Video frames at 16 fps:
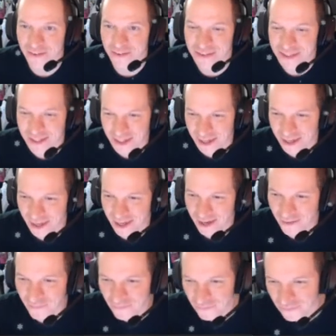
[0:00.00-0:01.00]
on. Let's say. Uh,
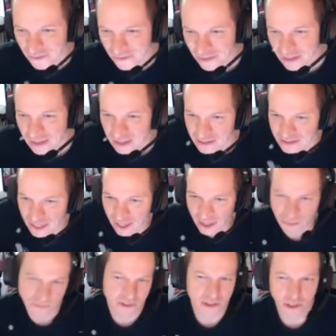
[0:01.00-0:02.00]
Tech
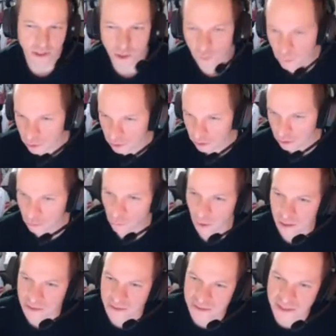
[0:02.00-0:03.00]
Ops is the new one good?
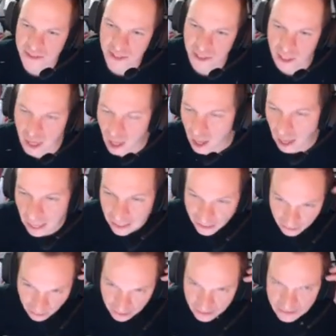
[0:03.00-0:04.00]
Wanted to see it. I
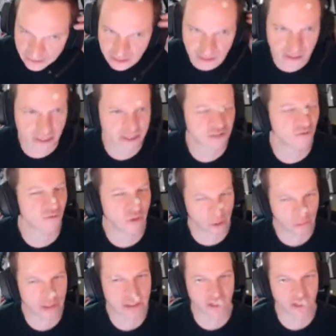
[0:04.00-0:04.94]
liked it. It's very